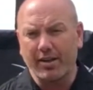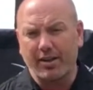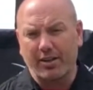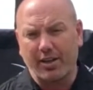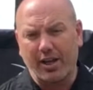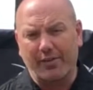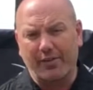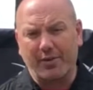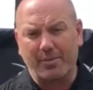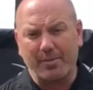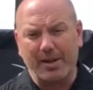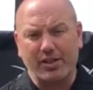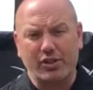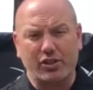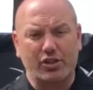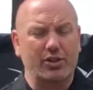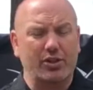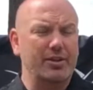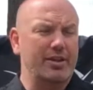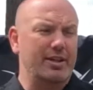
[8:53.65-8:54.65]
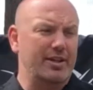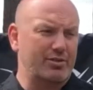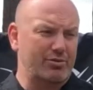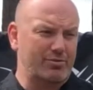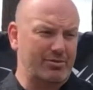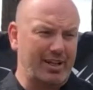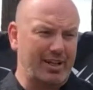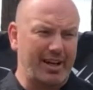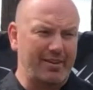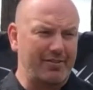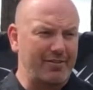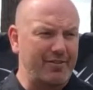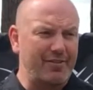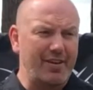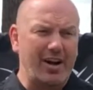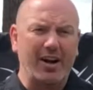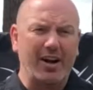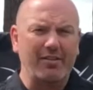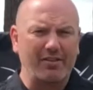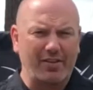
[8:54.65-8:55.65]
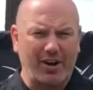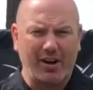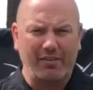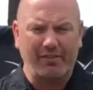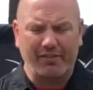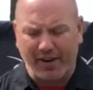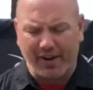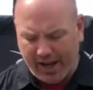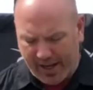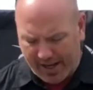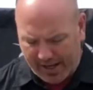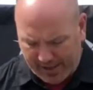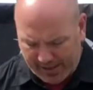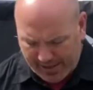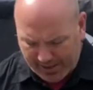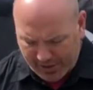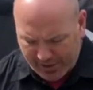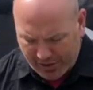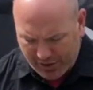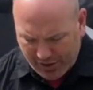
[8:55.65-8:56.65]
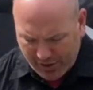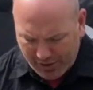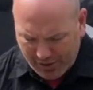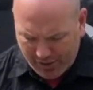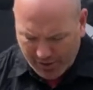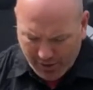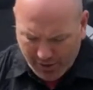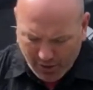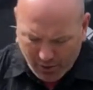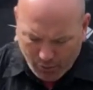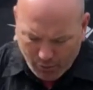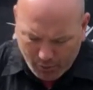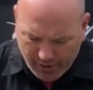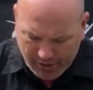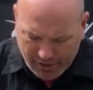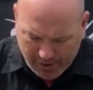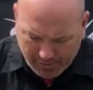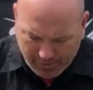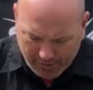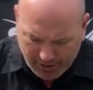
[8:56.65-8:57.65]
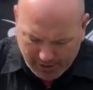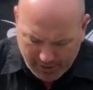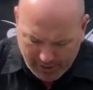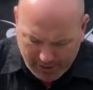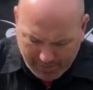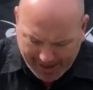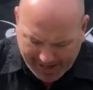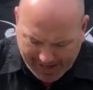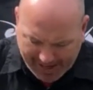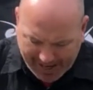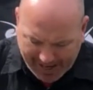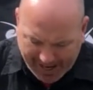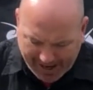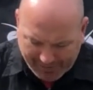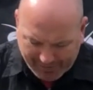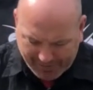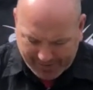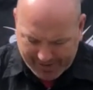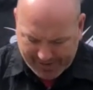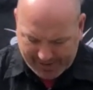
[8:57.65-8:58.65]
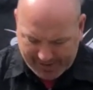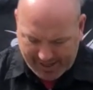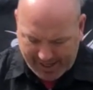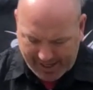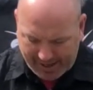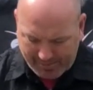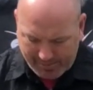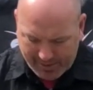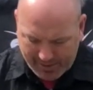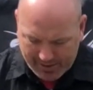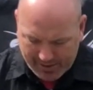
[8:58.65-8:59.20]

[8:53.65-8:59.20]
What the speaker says: you have to make sure that it's cut very, very fine, and two, we generally use about half the stem.